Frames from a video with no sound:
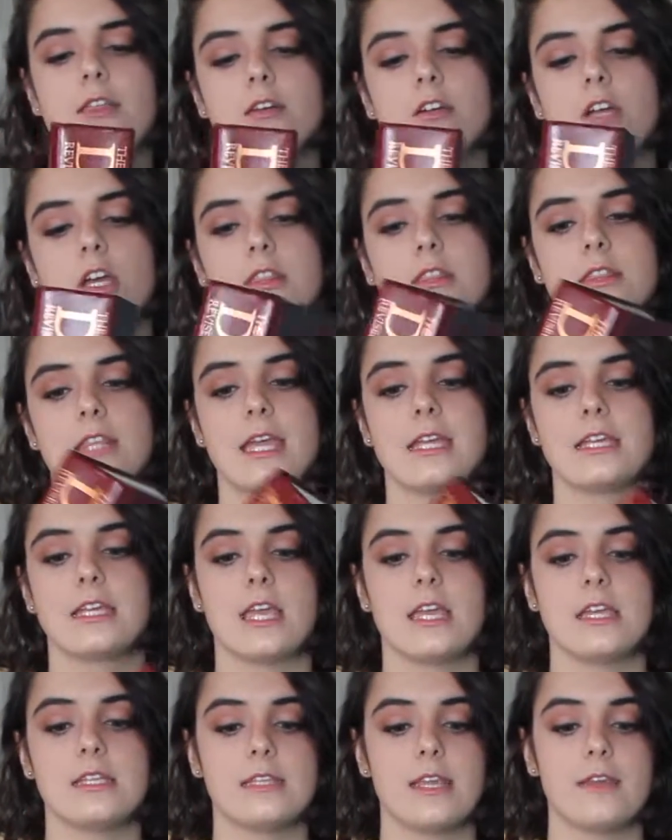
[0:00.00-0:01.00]
good thing
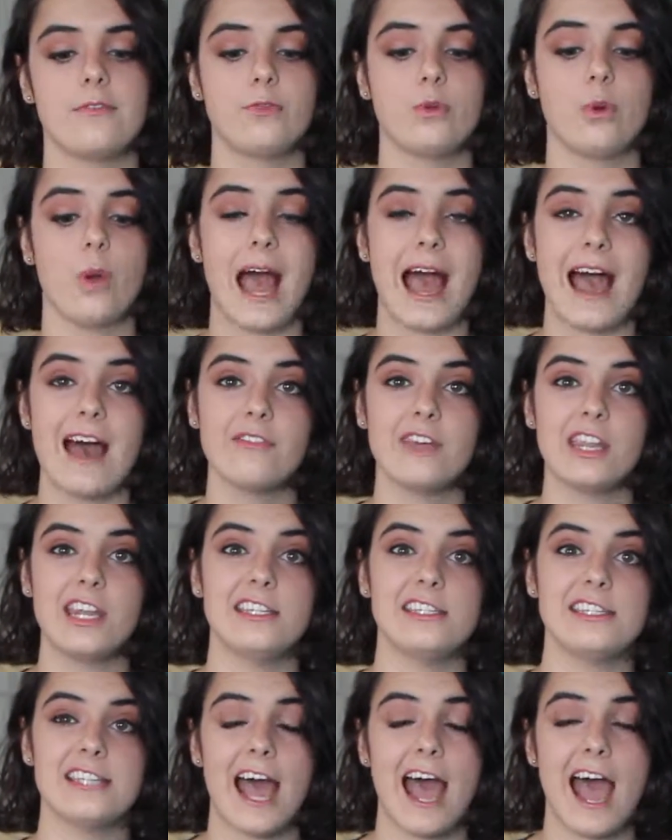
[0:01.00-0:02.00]
is if you have an
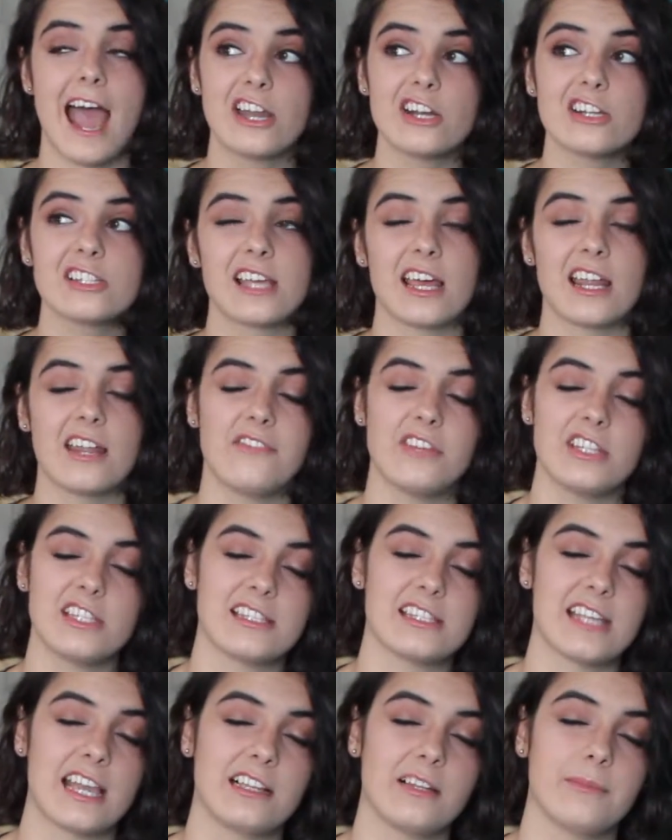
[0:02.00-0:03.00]
entire set of
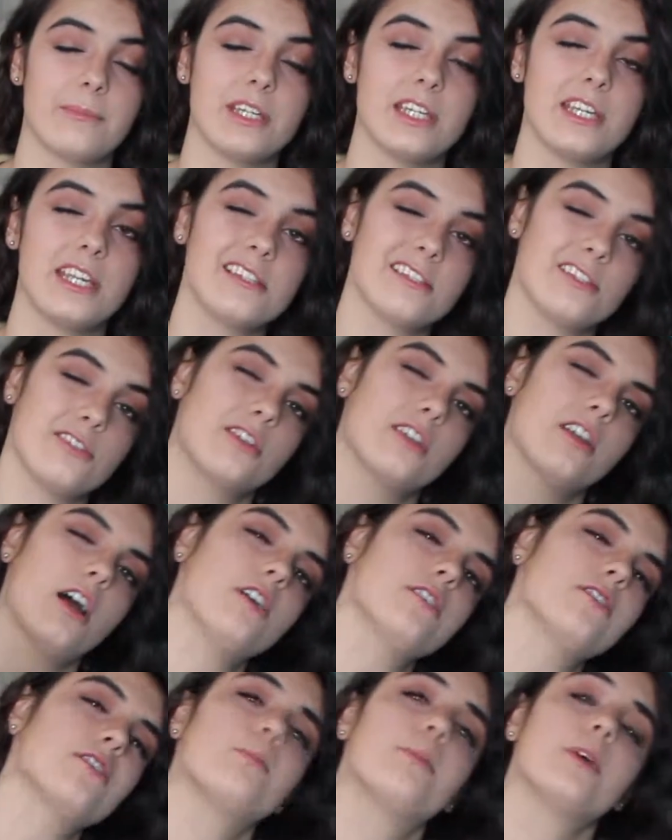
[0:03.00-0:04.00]
encyclopedias, you can
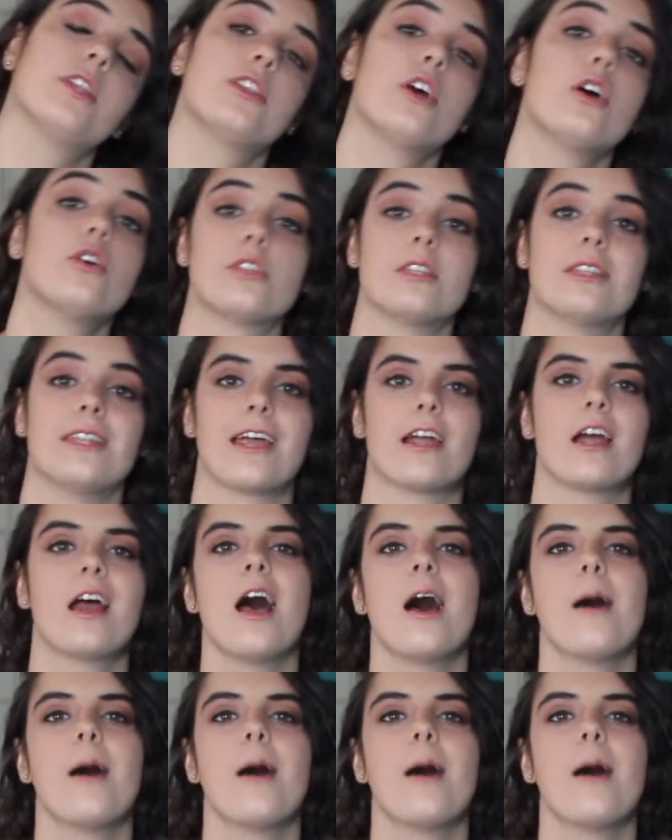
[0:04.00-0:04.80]
also put those in there,